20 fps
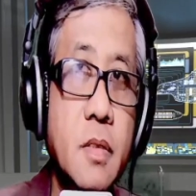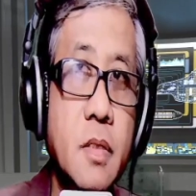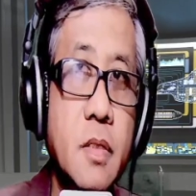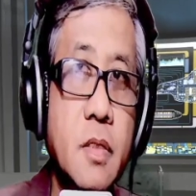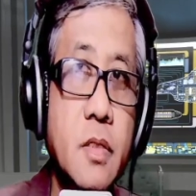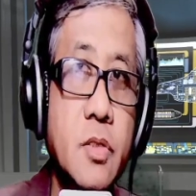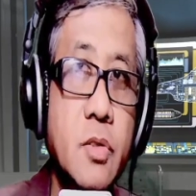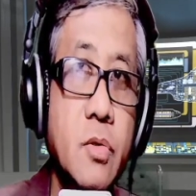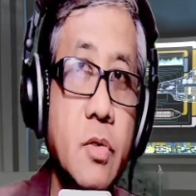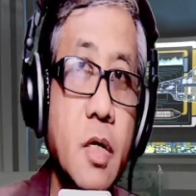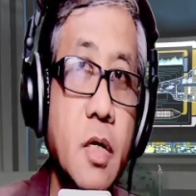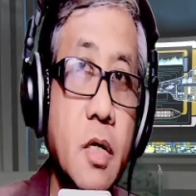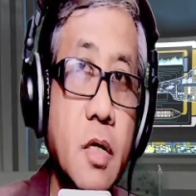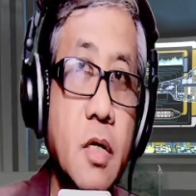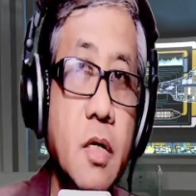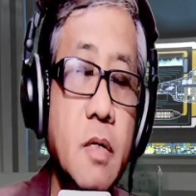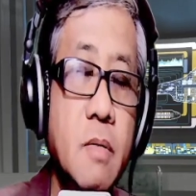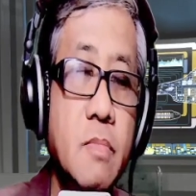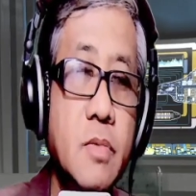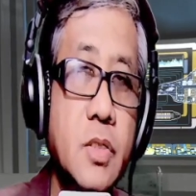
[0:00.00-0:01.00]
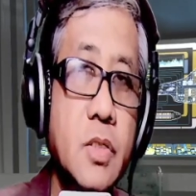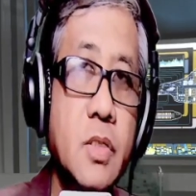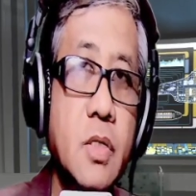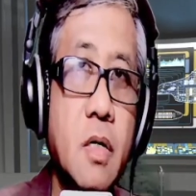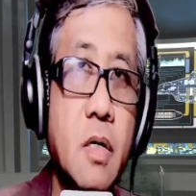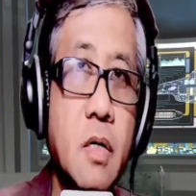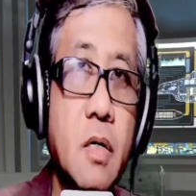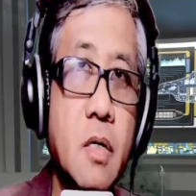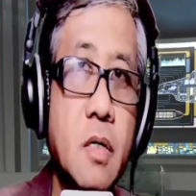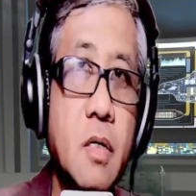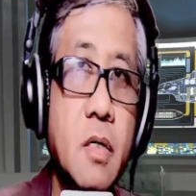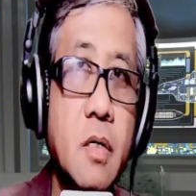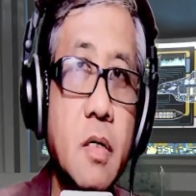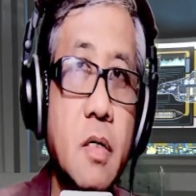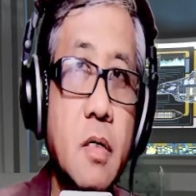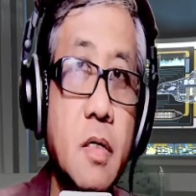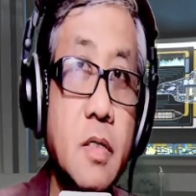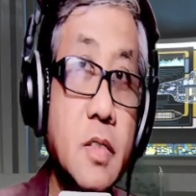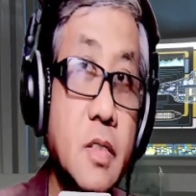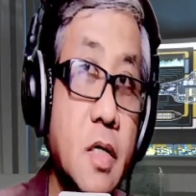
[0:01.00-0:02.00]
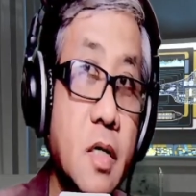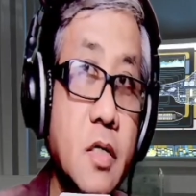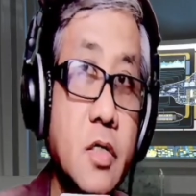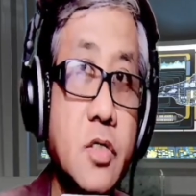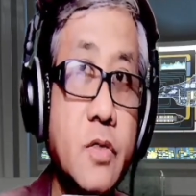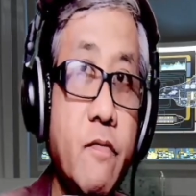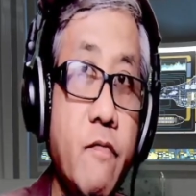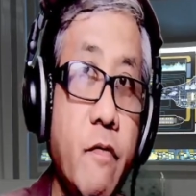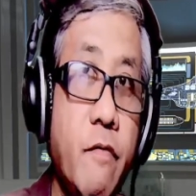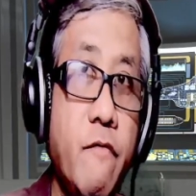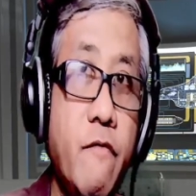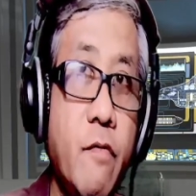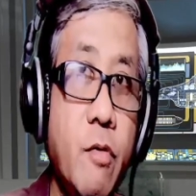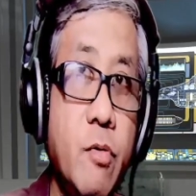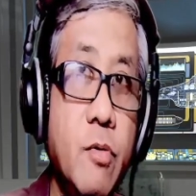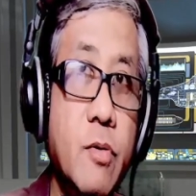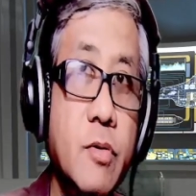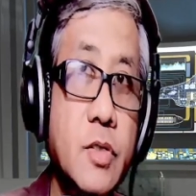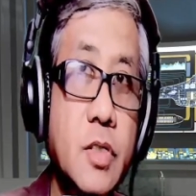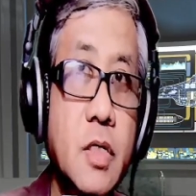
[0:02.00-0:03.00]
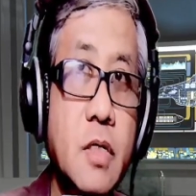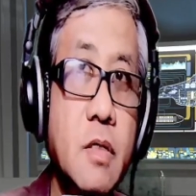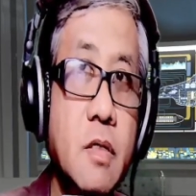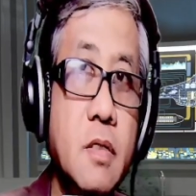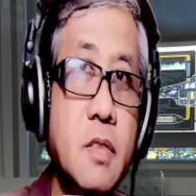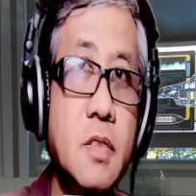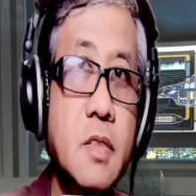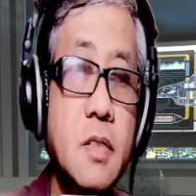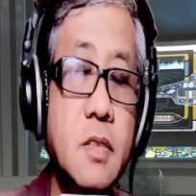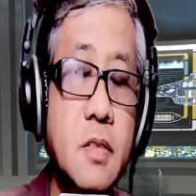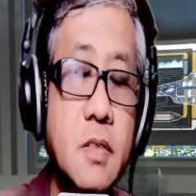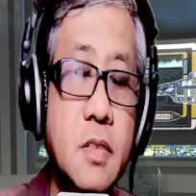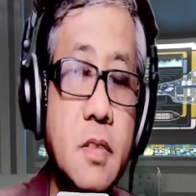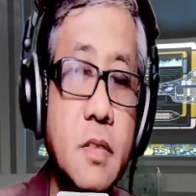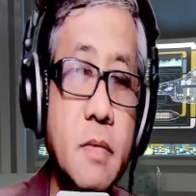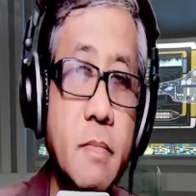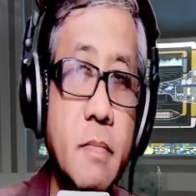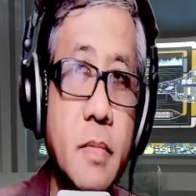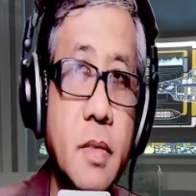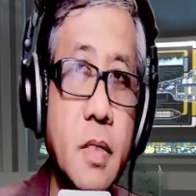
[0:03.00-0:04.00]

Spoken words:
So the leaves are the sites for photosynthesis,